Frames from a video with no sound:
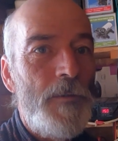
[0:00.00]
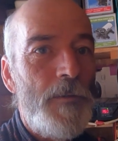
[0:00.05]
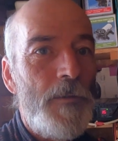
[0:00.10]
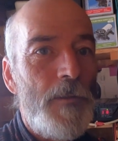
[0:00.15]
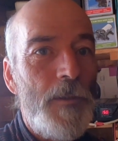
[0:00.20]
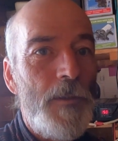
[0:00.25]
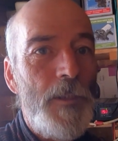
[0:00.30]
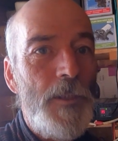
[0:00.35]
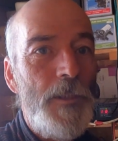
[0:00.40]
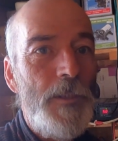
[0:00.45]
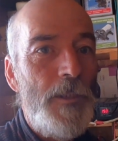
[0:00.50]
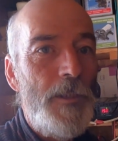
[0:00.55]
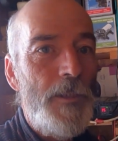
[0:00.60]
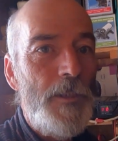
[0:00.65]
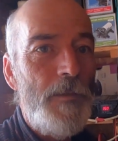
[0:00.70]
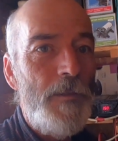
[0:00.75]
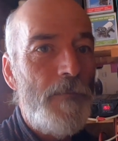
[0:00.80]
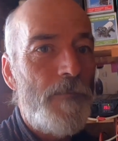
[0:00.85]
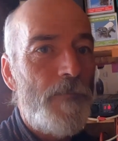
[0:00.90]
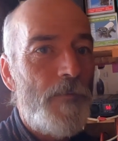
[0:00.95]
I
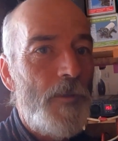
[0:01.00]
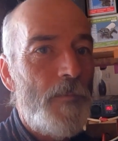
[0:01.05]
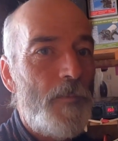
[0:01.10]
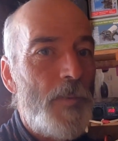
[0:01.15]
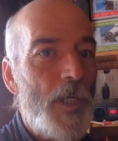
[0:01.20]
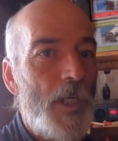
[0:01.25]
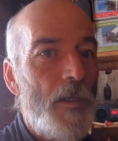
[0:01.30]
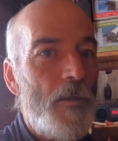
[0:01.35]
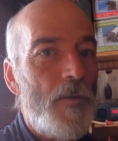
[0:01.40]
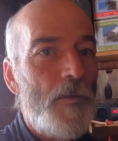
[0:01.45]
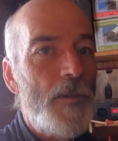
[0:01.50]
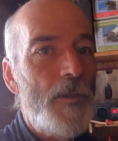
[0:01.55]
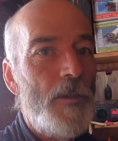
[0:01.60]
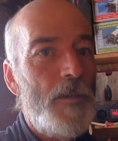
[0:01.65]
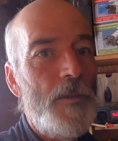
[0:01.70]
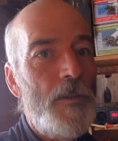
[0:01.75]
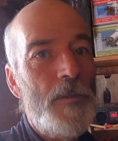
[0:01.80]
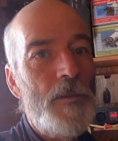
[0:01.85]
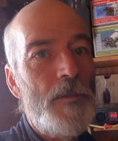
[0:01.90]
need for power.